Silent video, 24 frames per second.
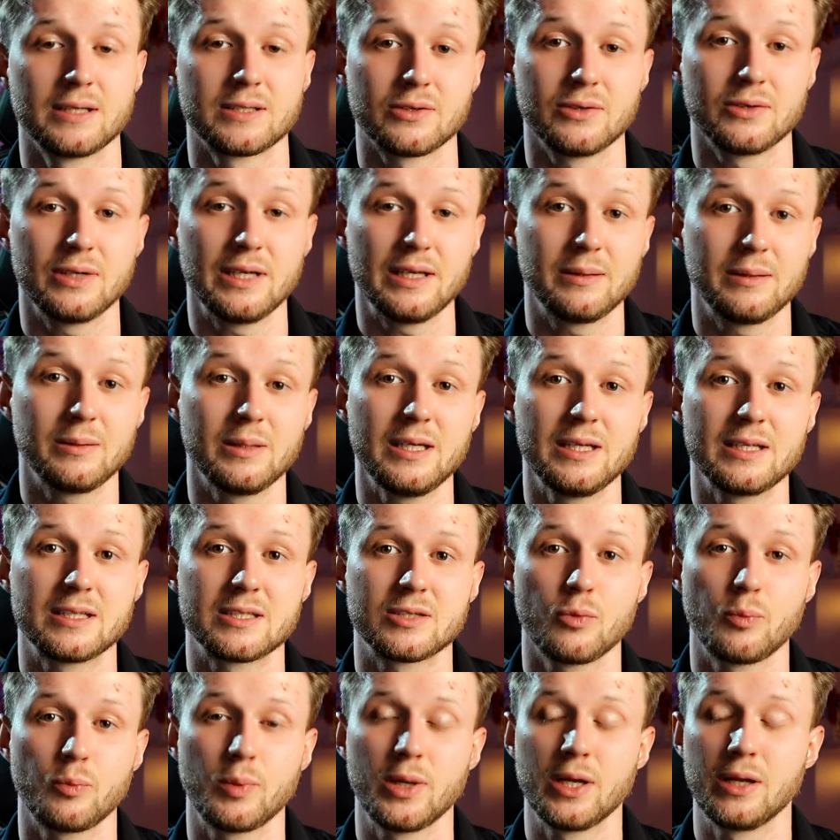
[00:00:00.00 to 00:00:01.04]
it needs to
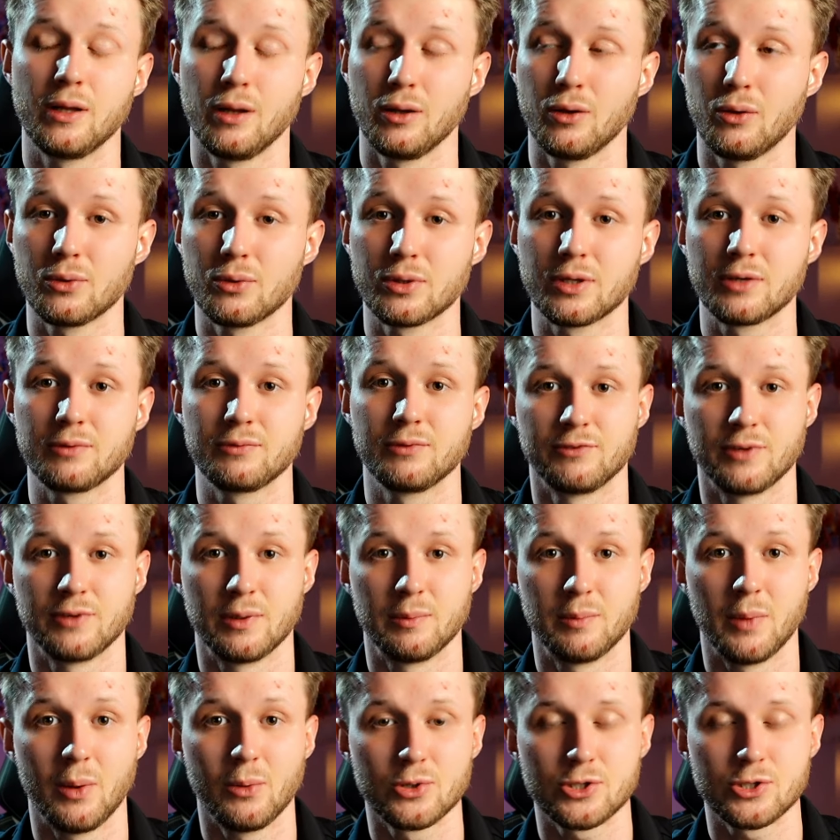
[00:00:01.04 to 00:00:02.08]
be loaded with
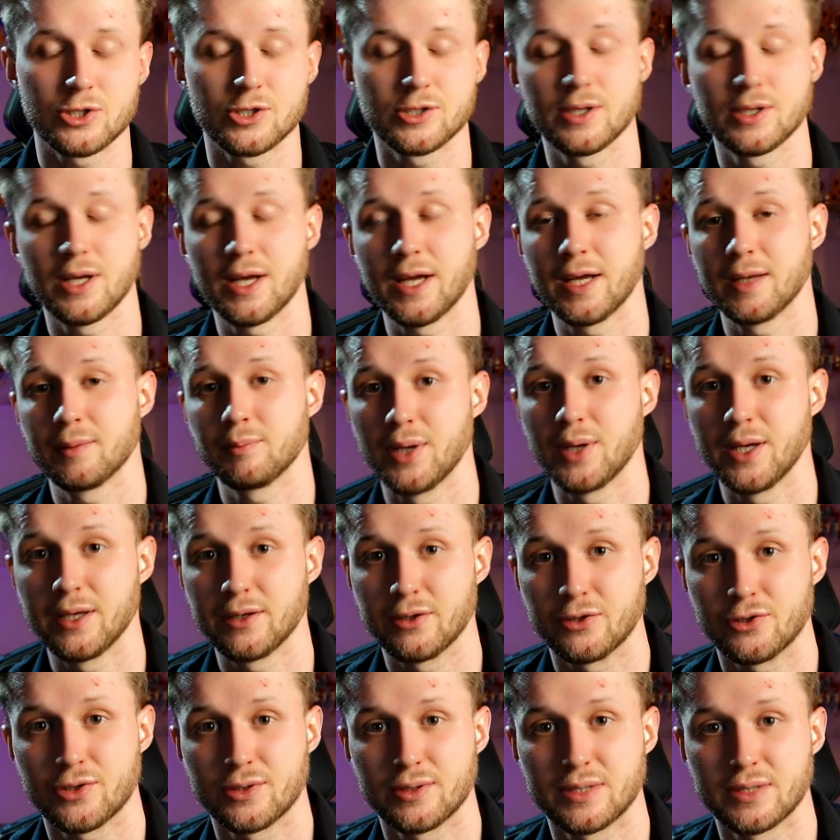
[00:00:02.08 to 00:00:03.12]
emotion and
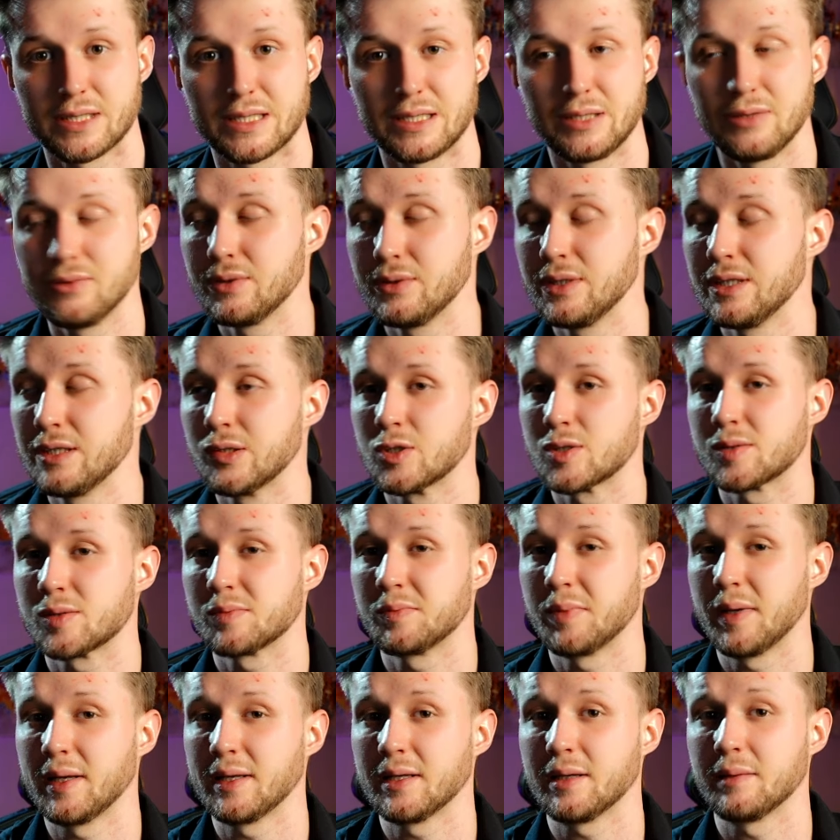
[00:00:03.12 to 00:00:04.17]
pictures. You need to spend
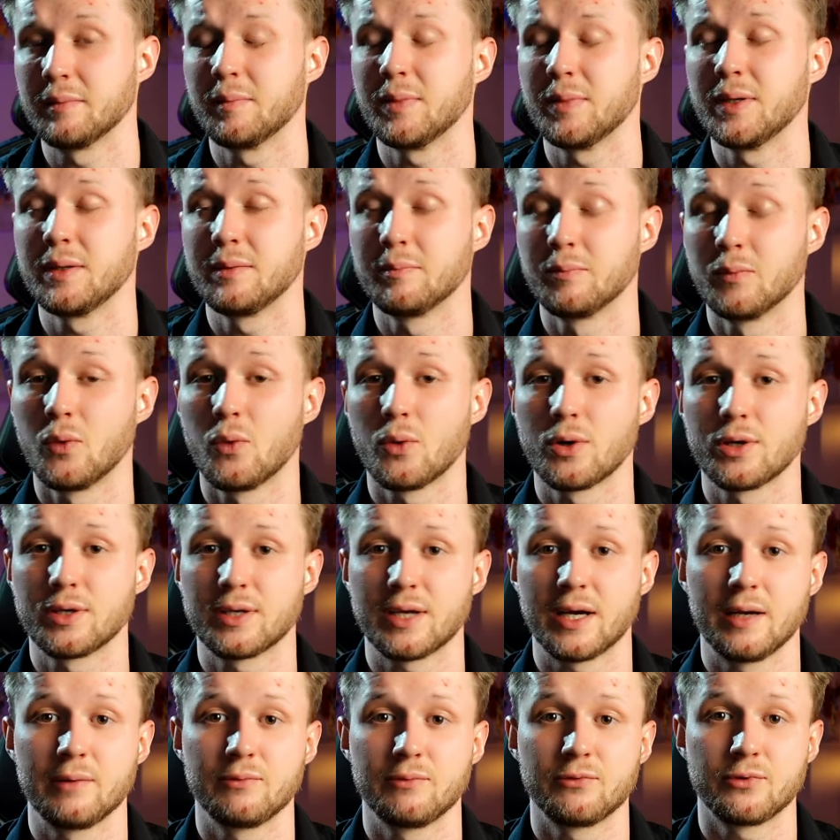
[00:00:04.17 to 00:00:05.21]
a bit more time
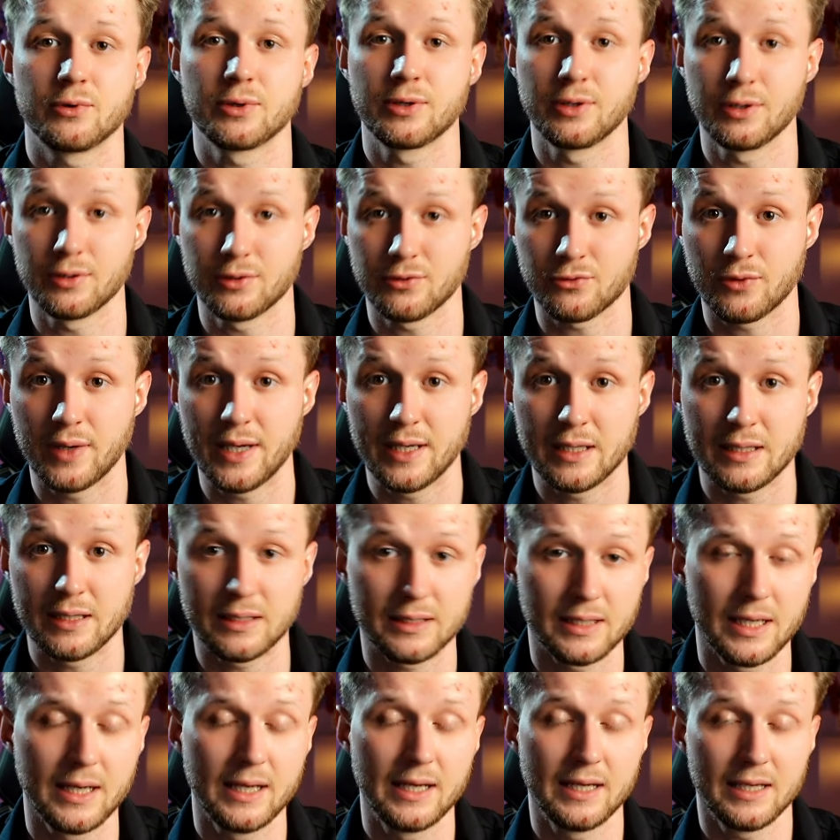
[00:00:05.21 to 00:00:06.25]
for your trailer,
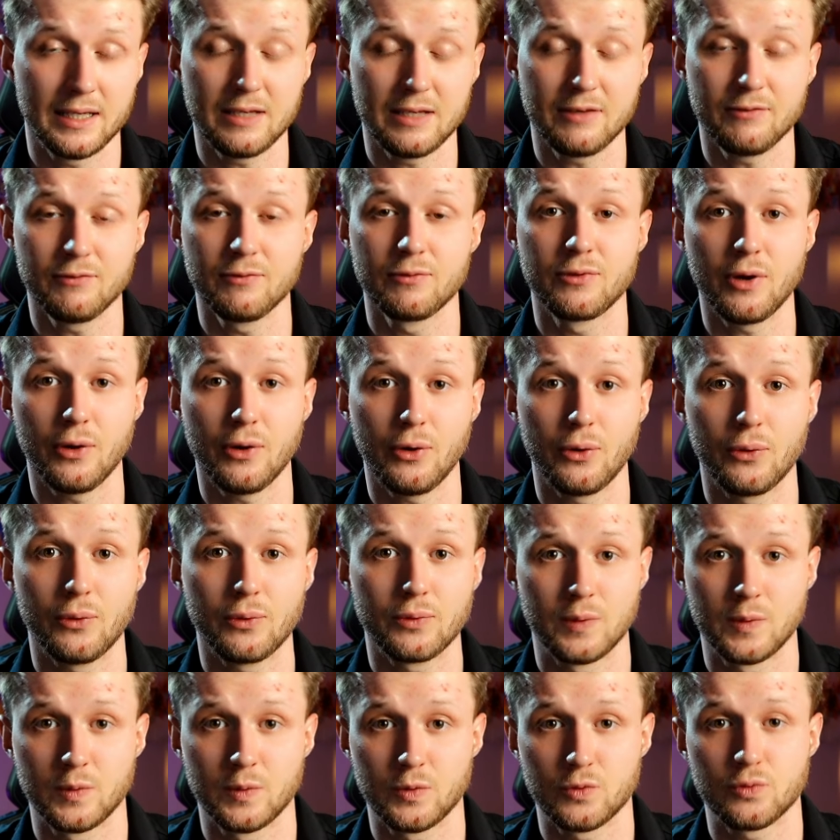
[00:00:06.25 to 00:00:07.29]
even though the
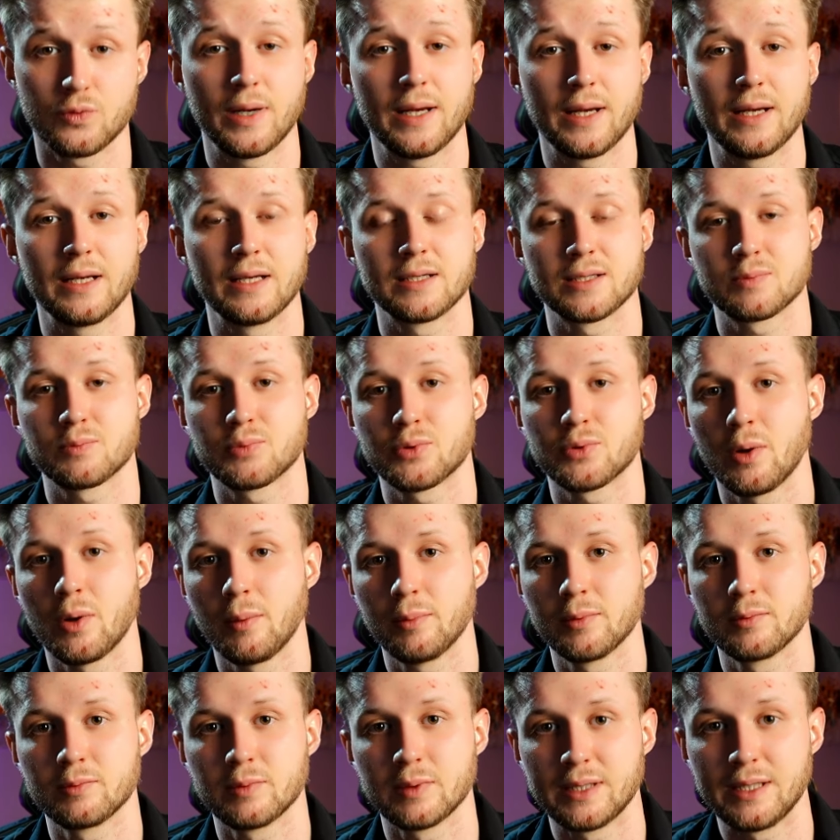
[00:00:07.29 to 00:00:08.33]
trailer is
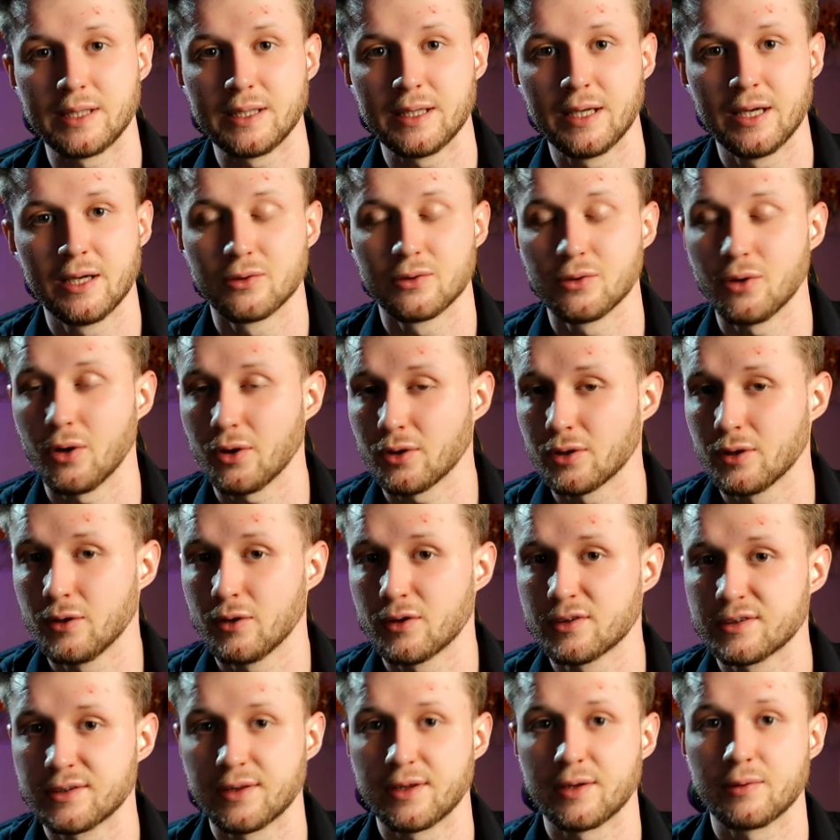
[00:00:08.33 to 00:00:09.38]
probably not longer
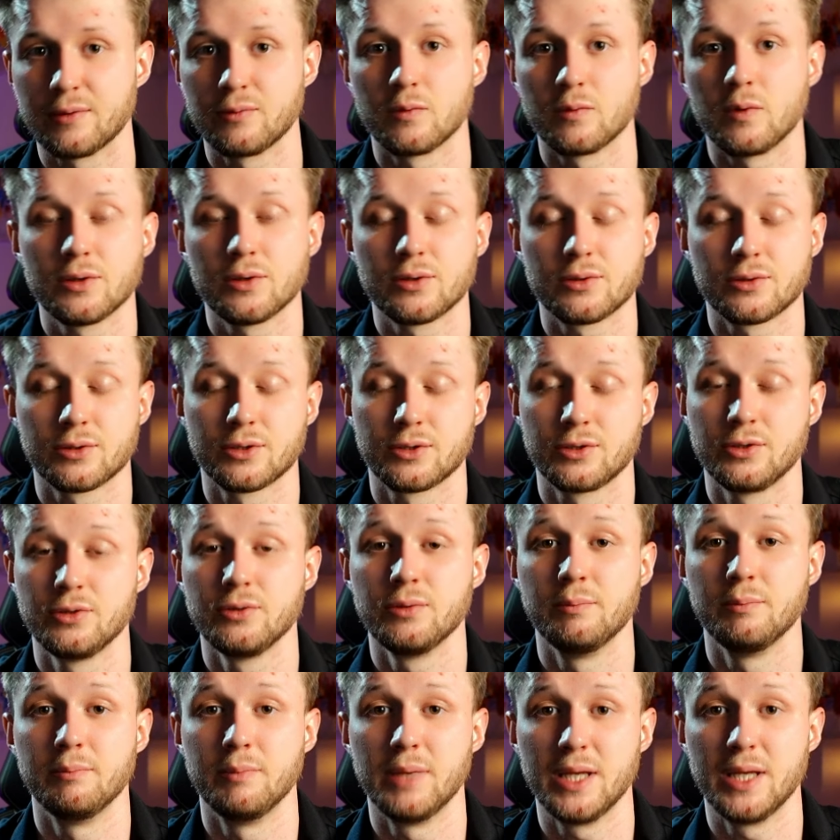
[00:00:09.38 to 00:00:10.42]
than 1 or 2
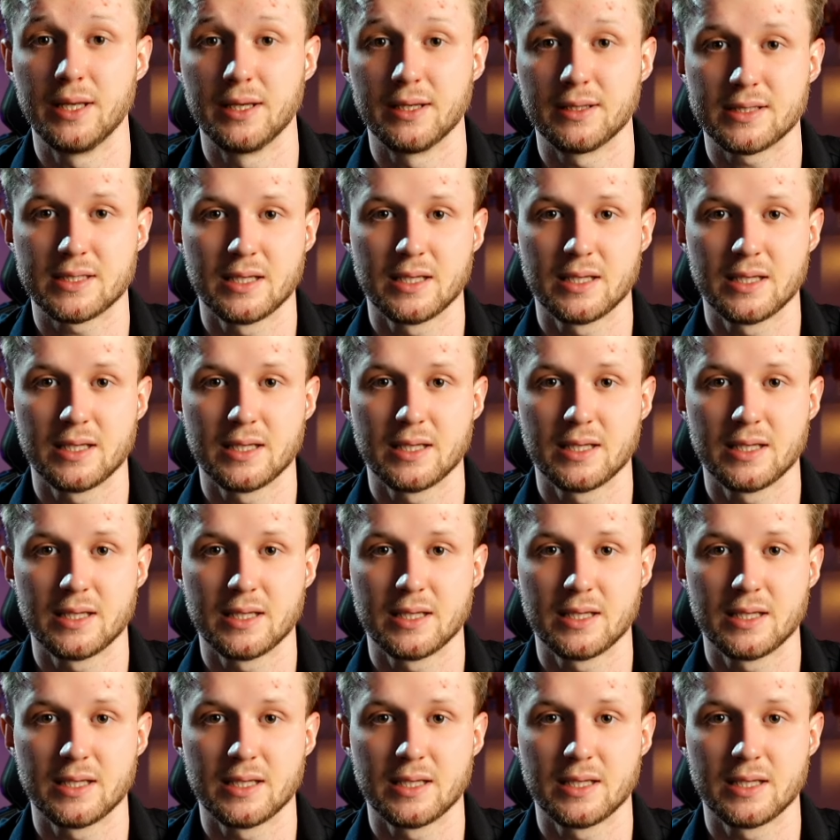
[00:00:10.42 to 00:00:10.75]
minutes.